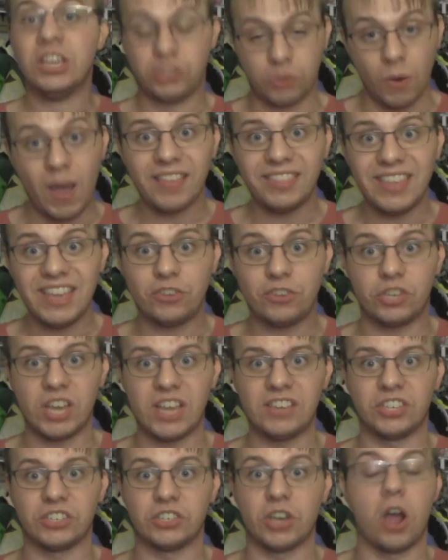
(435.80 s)
so I think
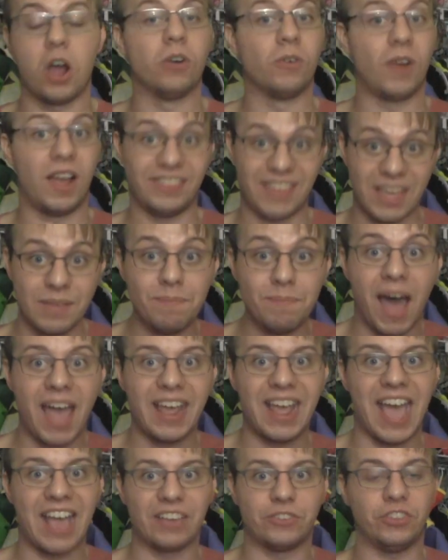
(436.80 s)
chances are they
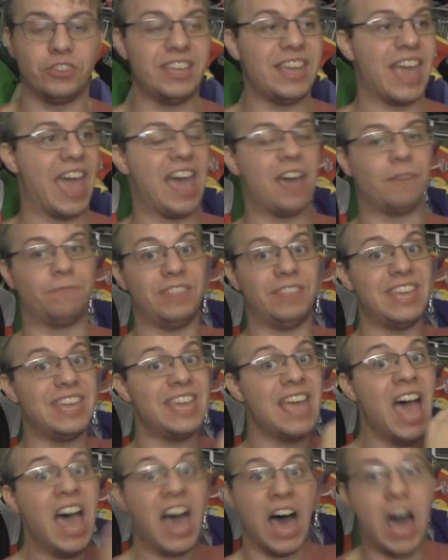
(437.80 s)
might actually have
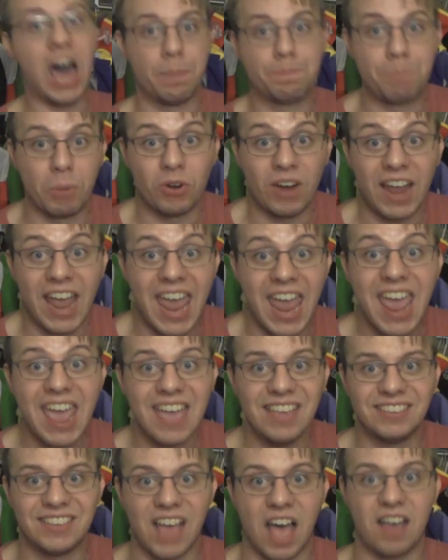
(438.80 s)
the upper
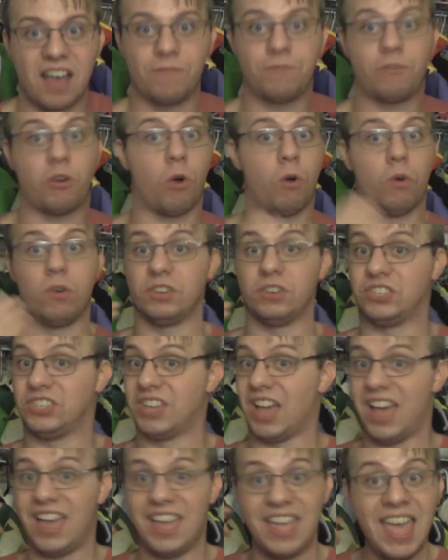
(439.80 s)
hand, of course,
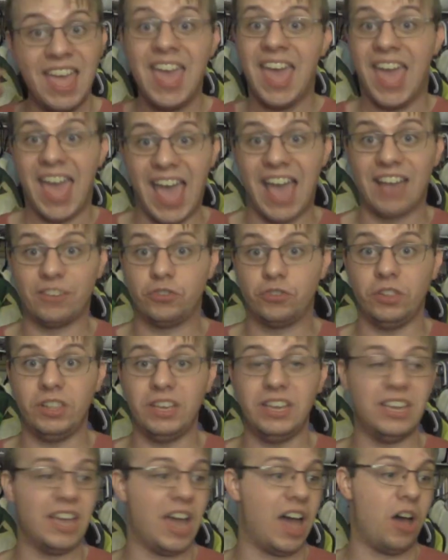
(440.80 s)

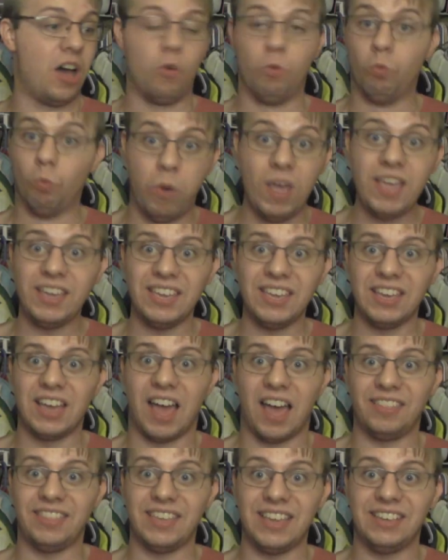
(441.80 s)
actually winning
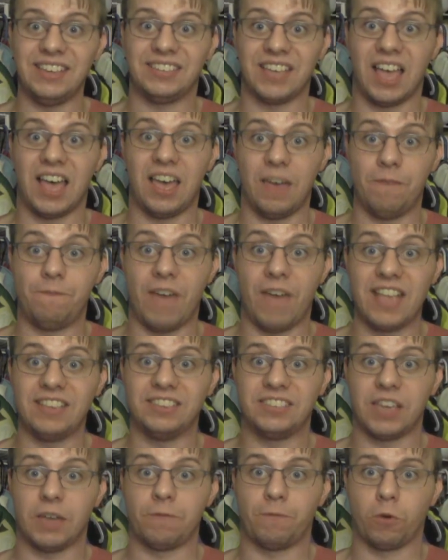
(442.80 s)
these
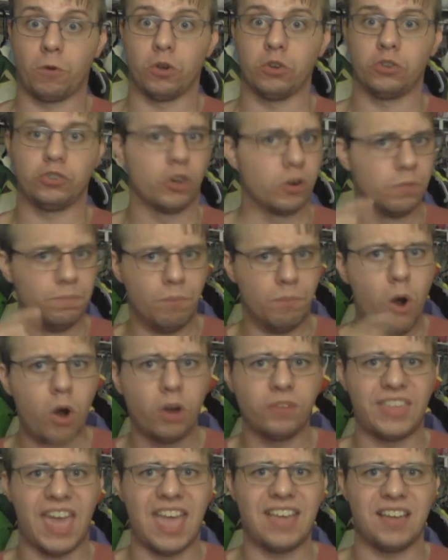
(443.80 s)
events for sure, more
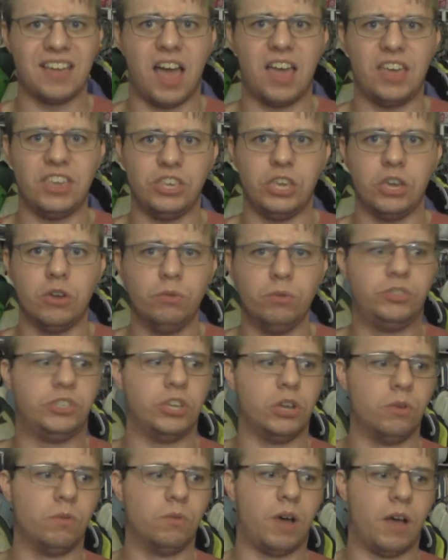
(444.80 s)
than you
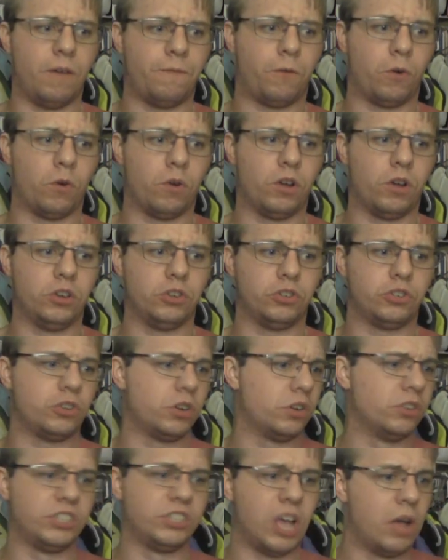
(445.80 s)
do for
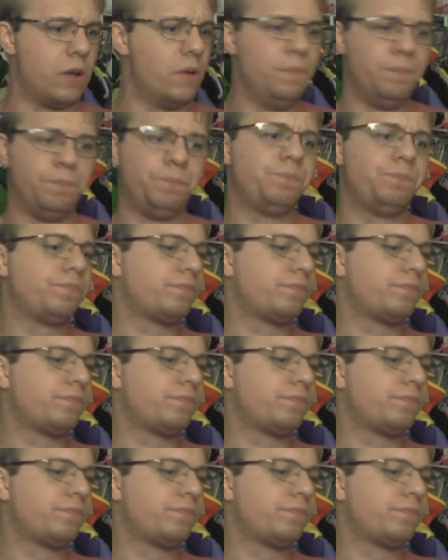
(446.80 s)
sure. So,